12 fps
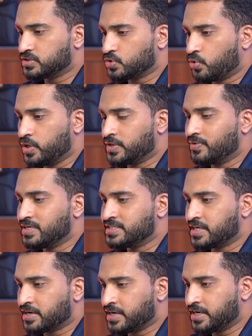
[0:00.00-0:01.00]
So it will
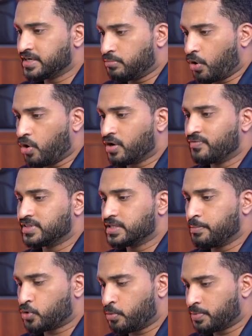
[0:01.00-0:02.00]
generate blog with
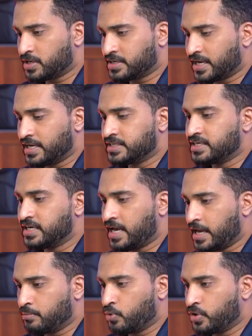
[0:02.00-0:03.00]
a proper title
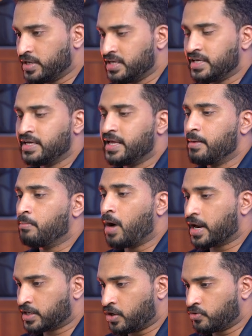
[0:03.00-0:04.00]
and body in a
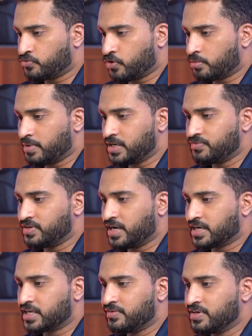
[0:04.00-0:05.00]
markdown format. We
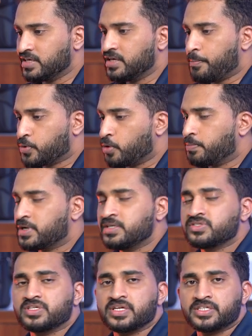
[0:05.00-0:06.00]
are giving a proper
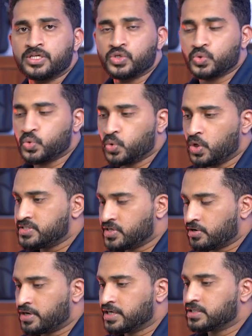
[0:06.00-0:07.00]
instruction to
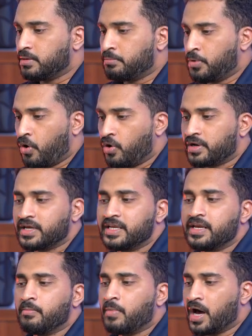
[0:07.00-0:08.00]
generate the blog
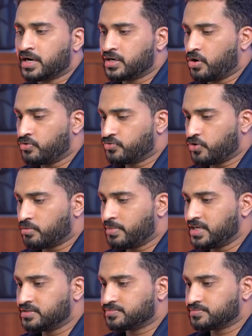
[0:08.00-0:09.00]
in a markdown
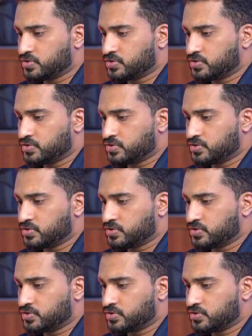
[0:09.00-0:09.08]
format.